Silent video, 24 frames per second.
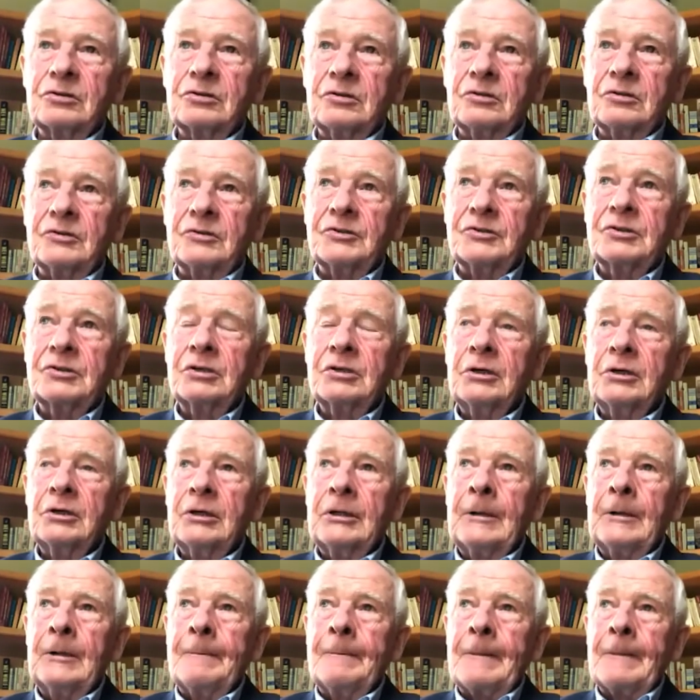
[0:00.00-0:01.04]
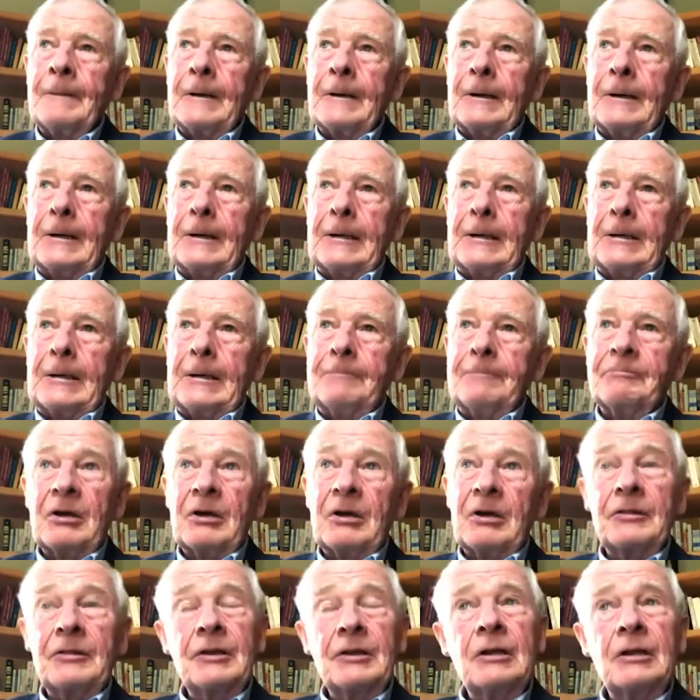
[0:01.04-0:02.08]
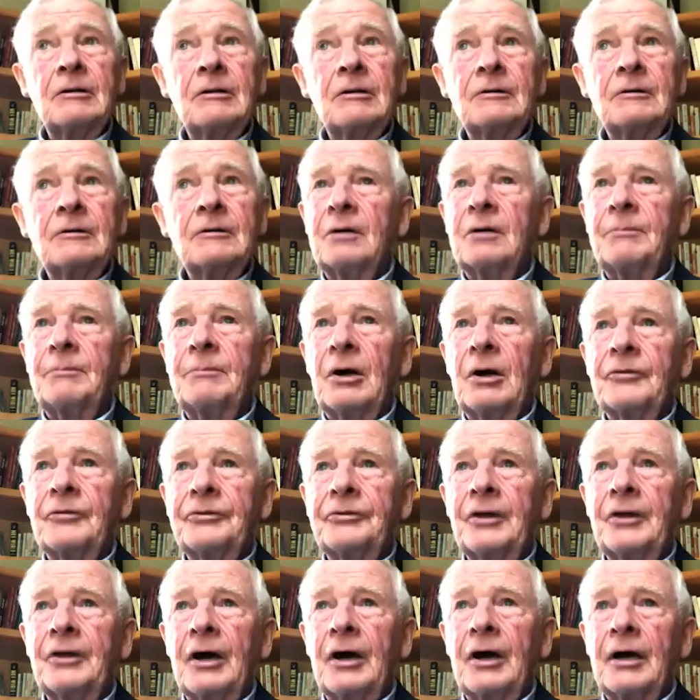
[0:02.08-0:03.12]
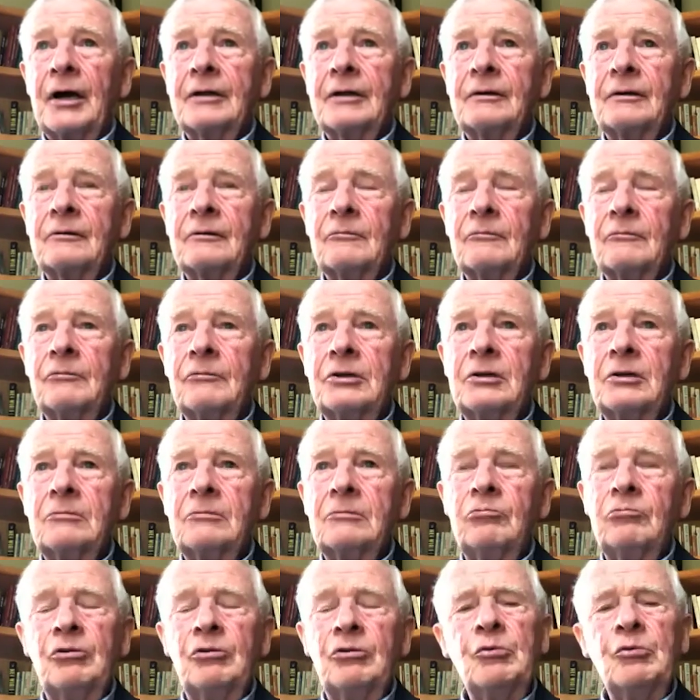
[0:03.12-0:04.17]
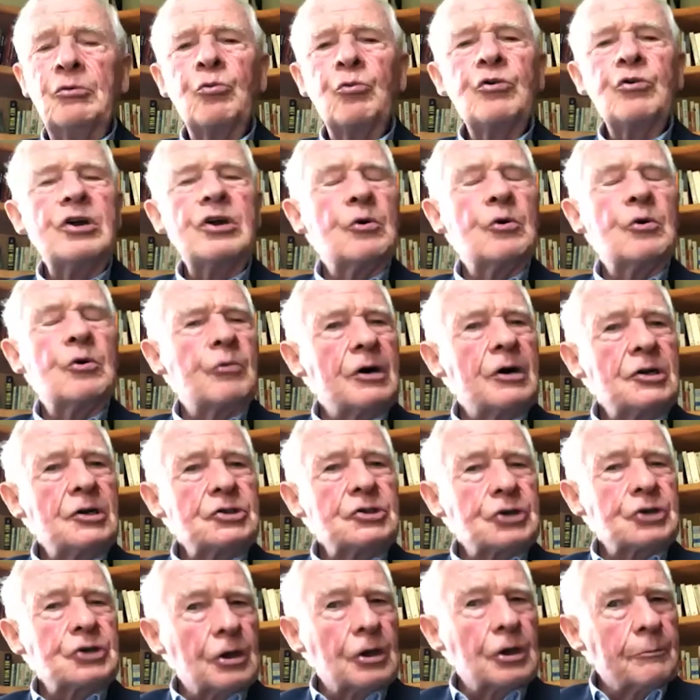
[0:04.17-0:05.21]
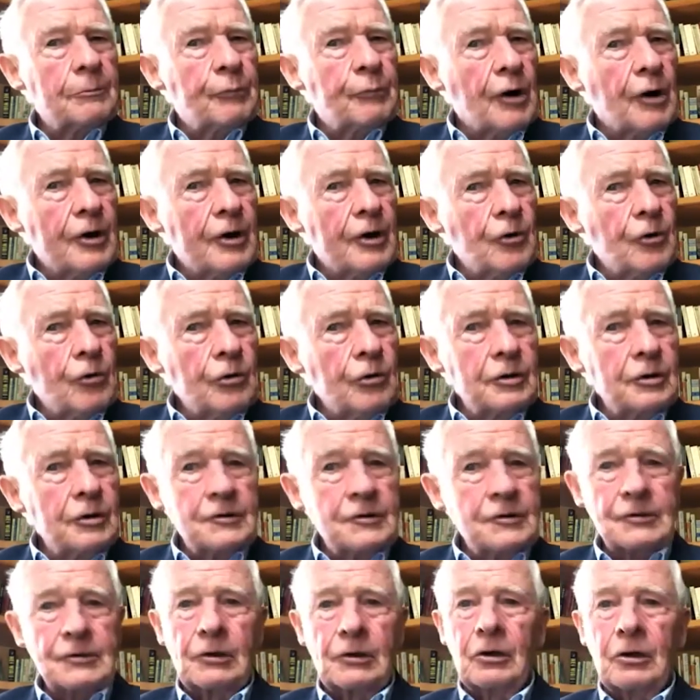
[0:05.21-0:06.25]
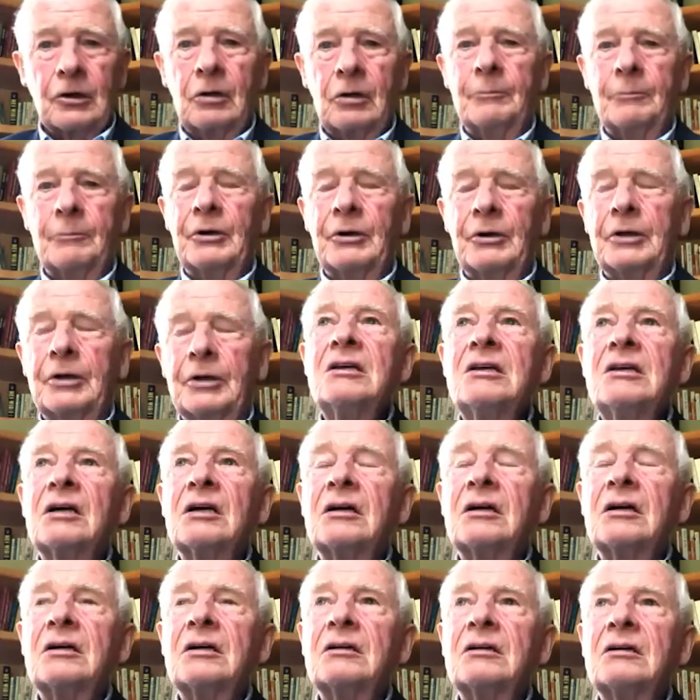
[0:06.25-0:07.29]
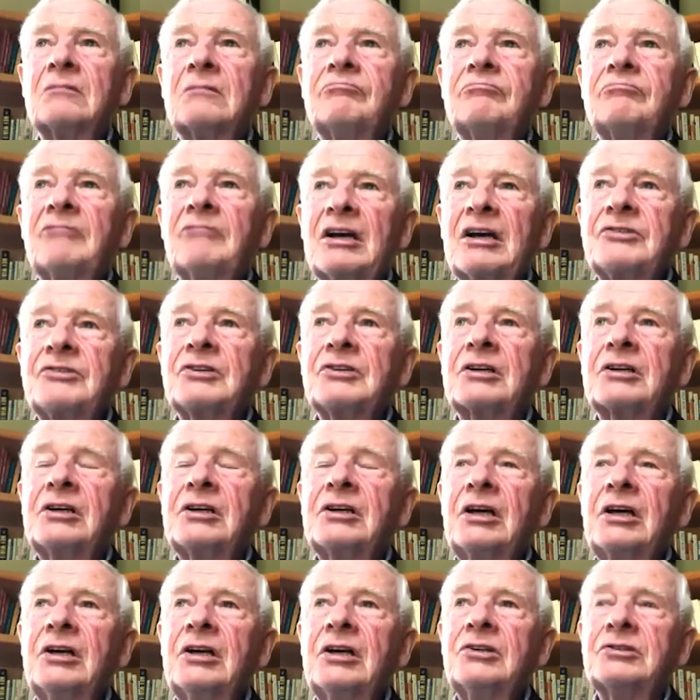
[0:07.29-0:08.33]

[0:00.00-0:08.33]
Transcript: And then typically, as we think about that, we rearrange our priorities a little bit. For me, education